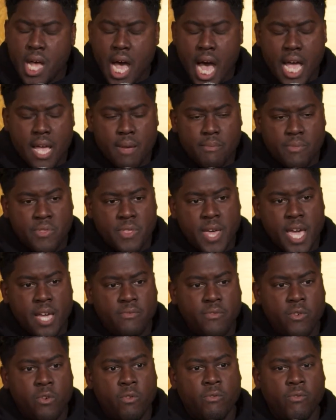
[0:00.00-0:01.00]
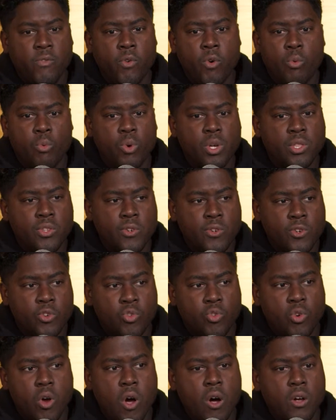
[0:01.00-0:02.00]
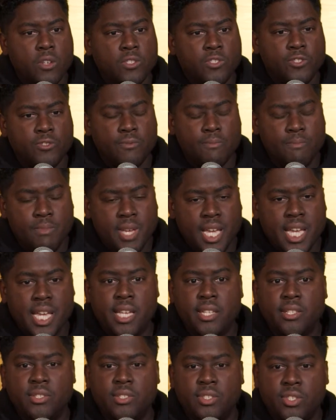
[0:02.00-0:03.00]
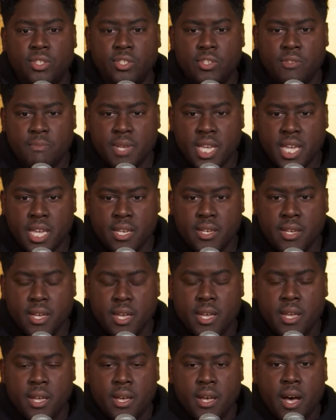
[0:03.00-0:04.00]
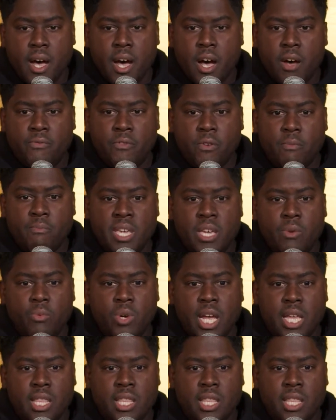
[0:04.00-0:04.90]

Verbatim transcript: I am thankful for what the cross means to me. Uh, for me, when I